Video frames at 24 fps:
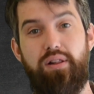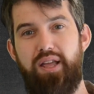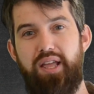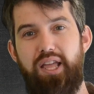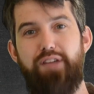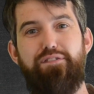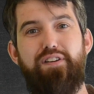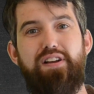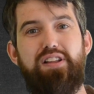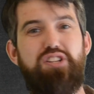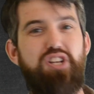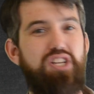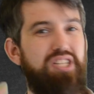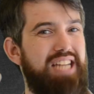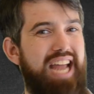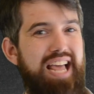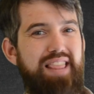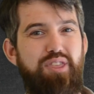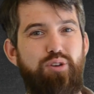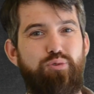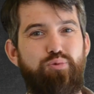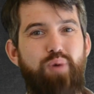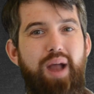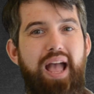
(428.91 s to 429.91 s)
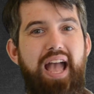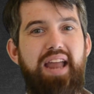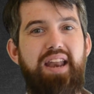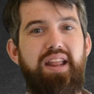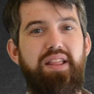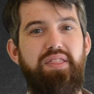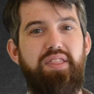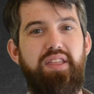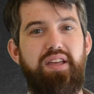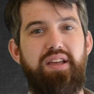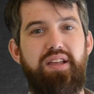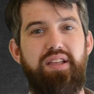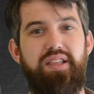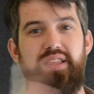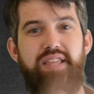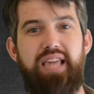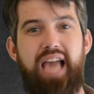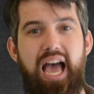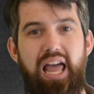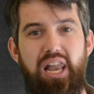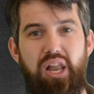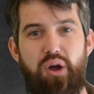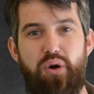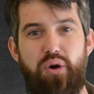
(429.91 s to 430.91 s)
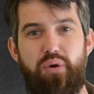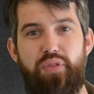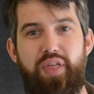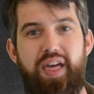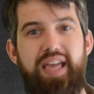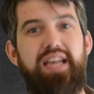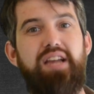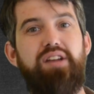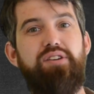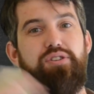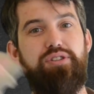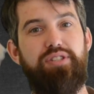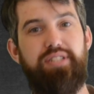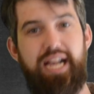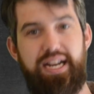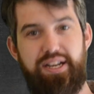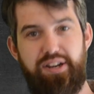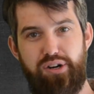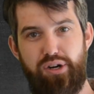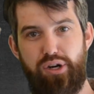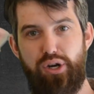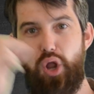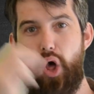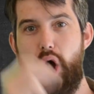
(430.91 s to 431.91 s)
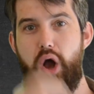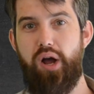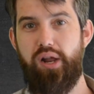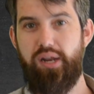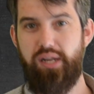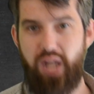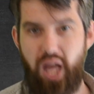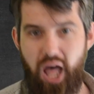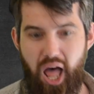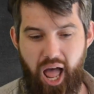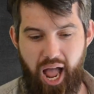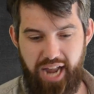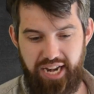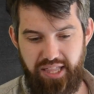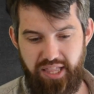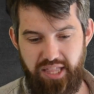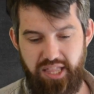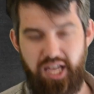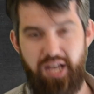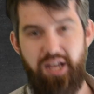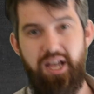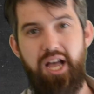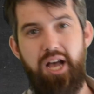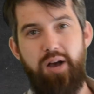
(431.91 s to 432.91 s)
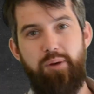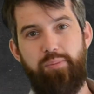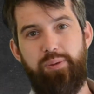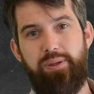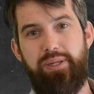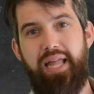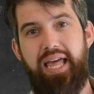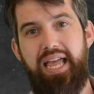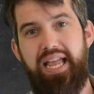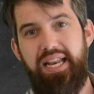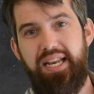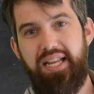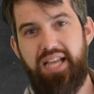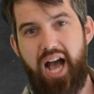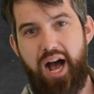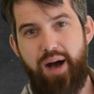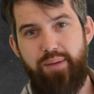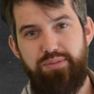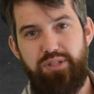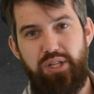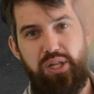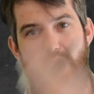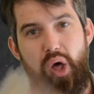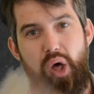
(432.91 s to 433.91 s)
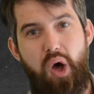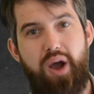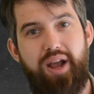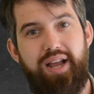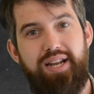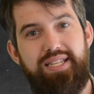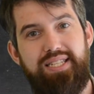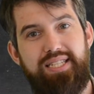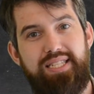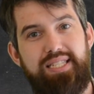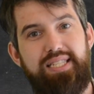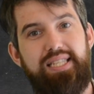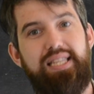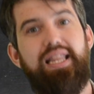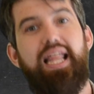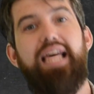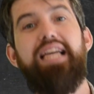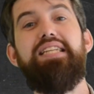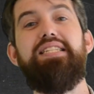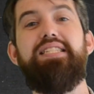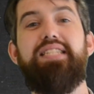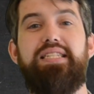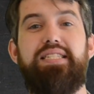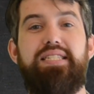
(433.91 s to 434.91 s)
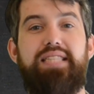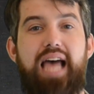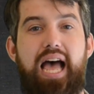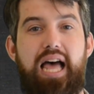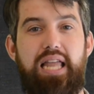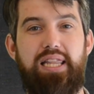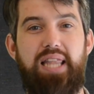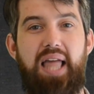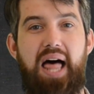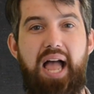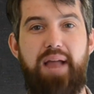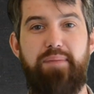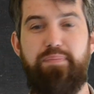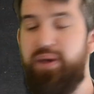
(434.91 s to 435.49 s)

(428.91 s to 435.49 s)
If I've just had the red and the yellow, they intersected along a line, and the plane comes along and slices that line.